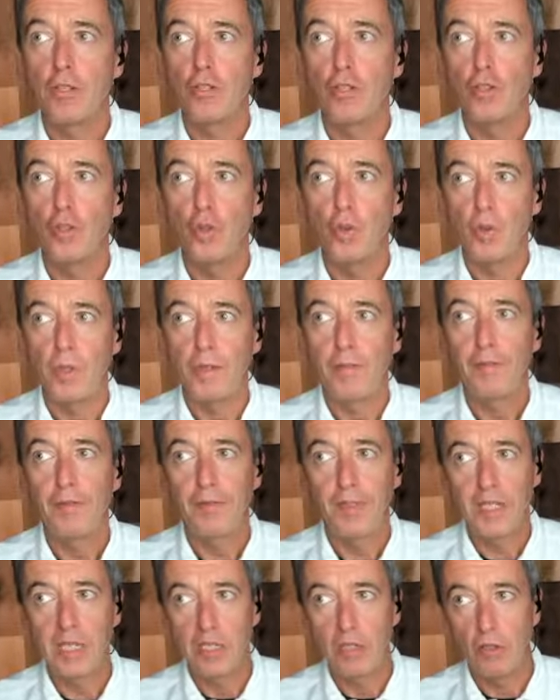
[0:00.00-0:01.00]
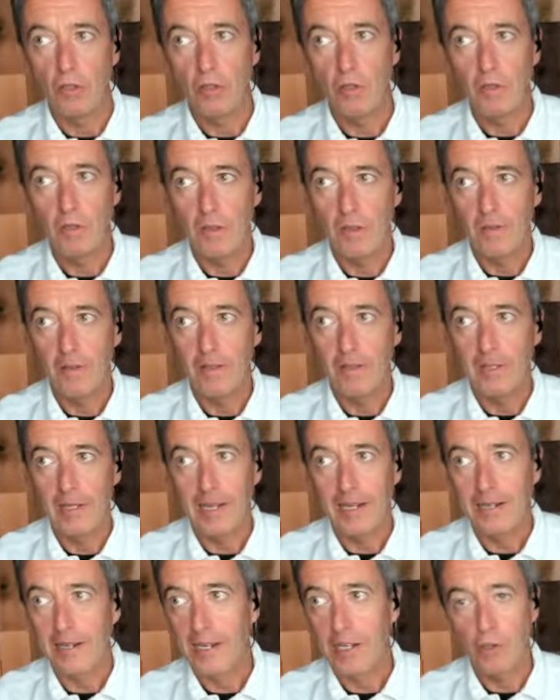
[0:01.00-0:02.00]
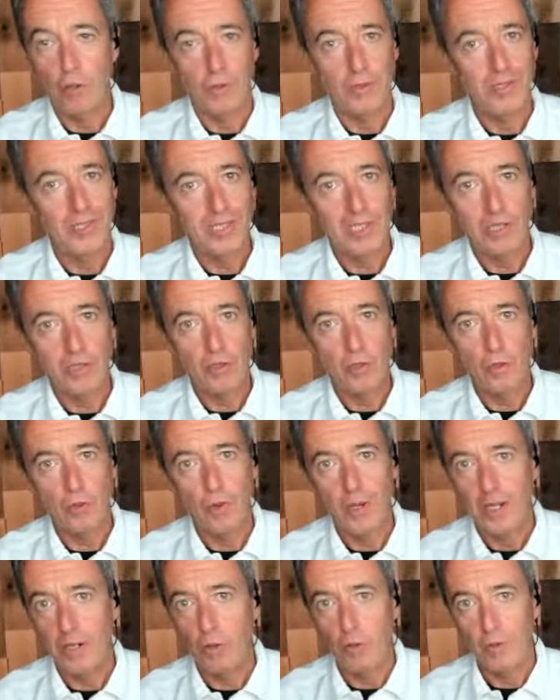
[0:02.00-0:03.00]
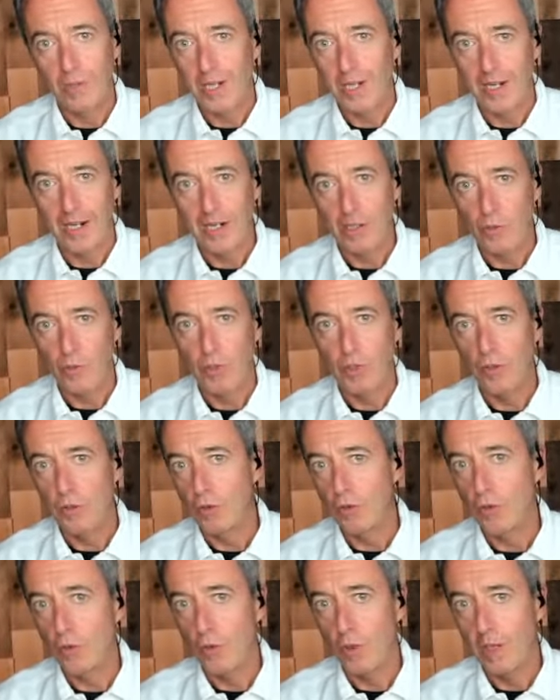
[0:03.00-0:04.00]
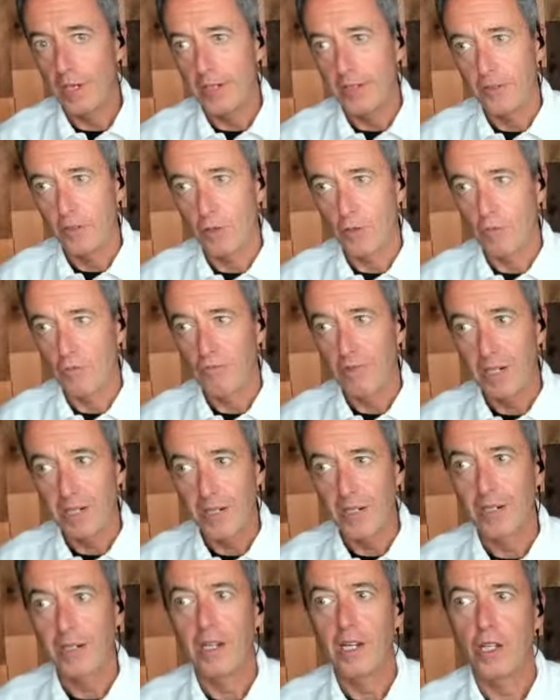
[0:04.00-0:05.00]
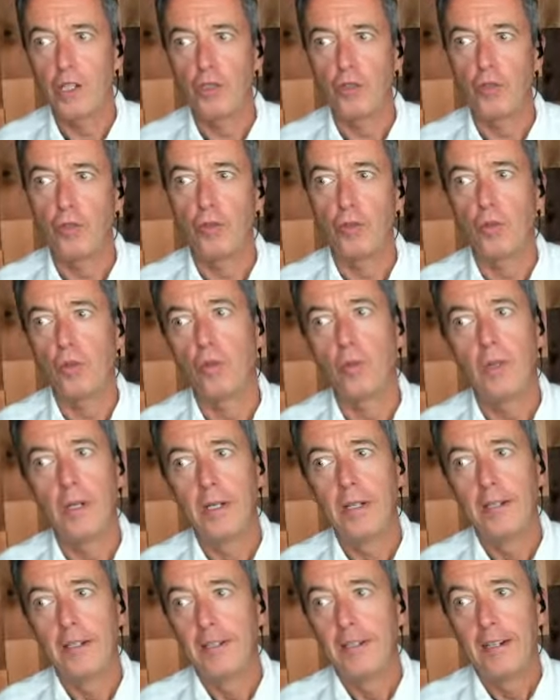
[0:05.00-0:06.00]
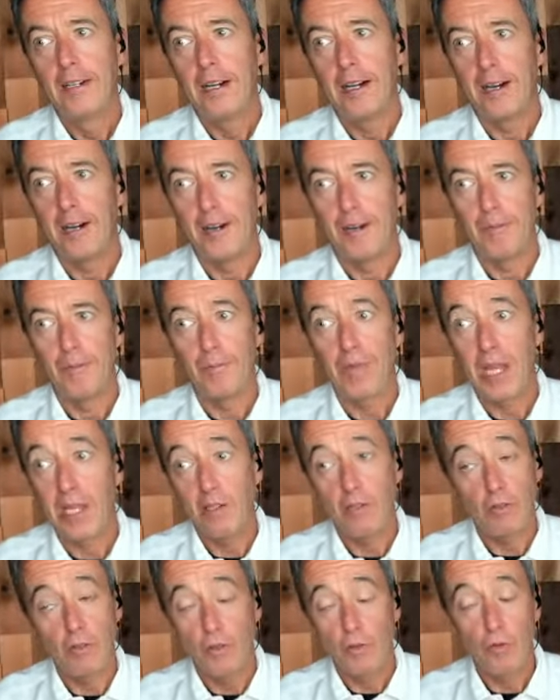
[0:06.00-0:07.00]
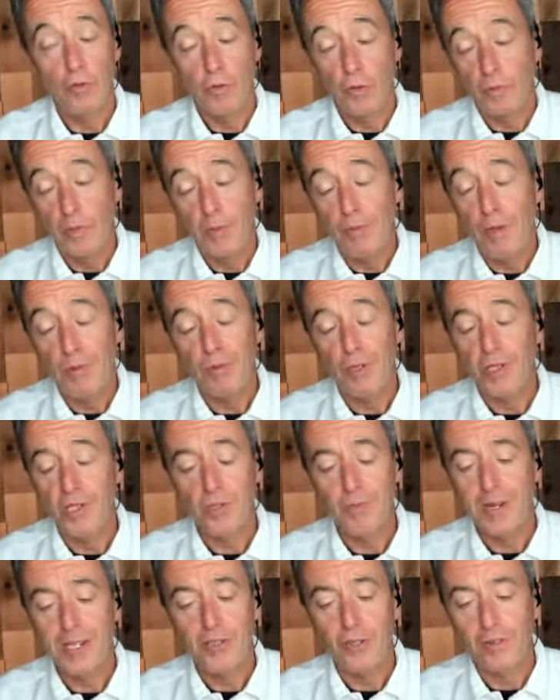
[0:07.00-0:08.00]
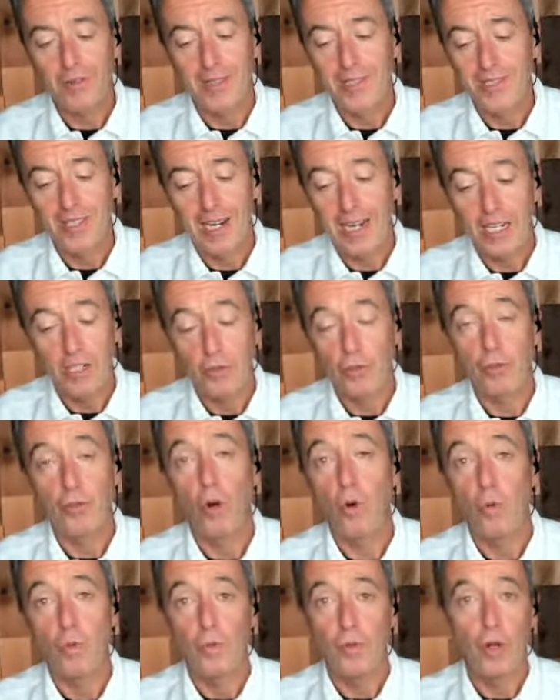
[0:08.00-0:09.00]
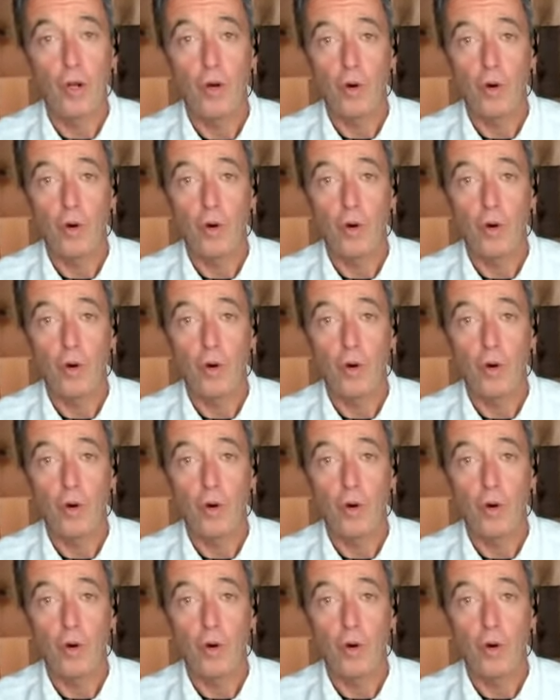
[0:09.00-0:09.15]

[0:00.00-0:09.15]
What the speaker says: you to feel like I don't see you, I don't connect with you, I don't recognize you. And there'll be people in this masterclass that I don't